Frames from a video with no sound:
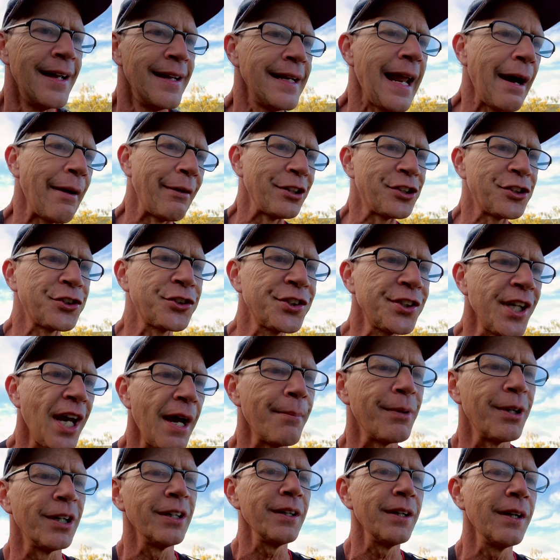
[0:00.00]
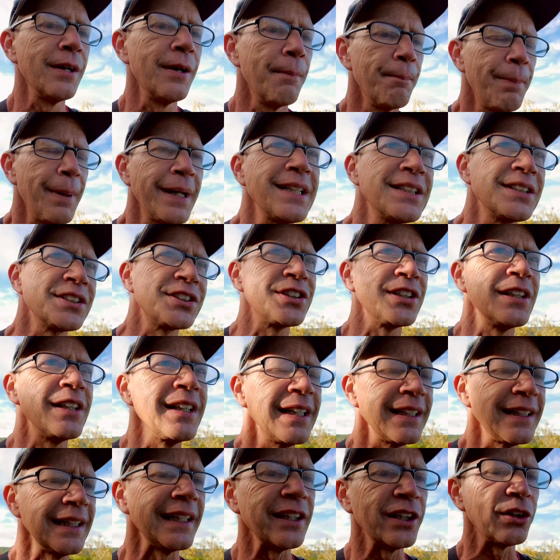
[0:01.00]
Now it's summer, but it's still
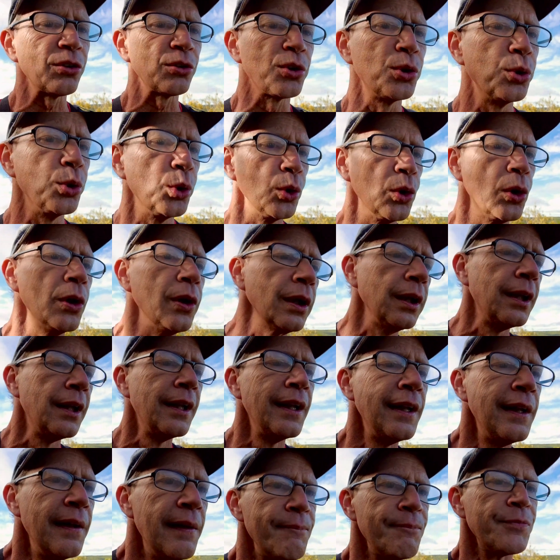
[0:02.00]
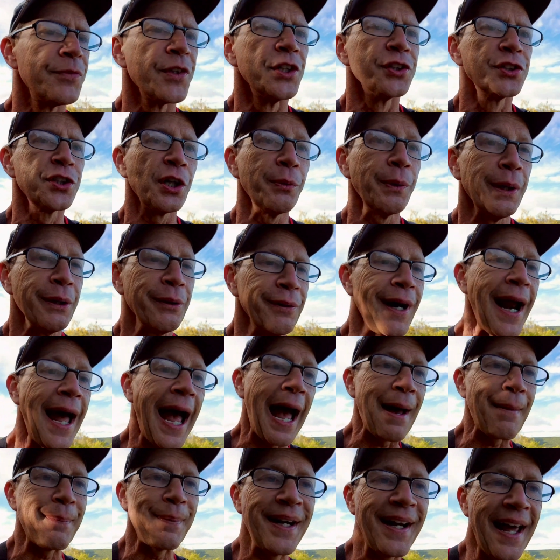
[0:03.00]
a little cool, so we were
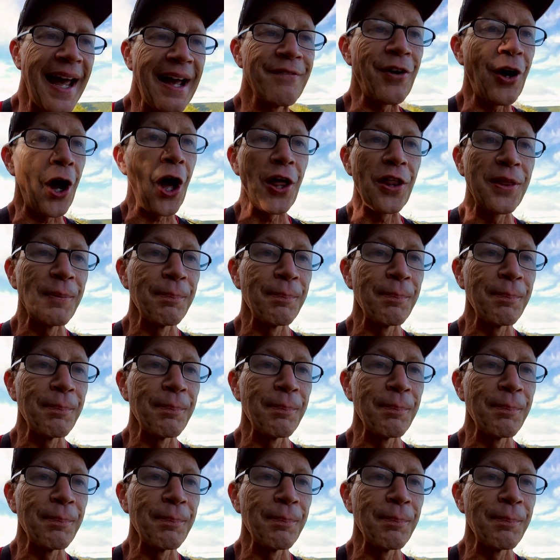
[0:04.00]
happy to have all the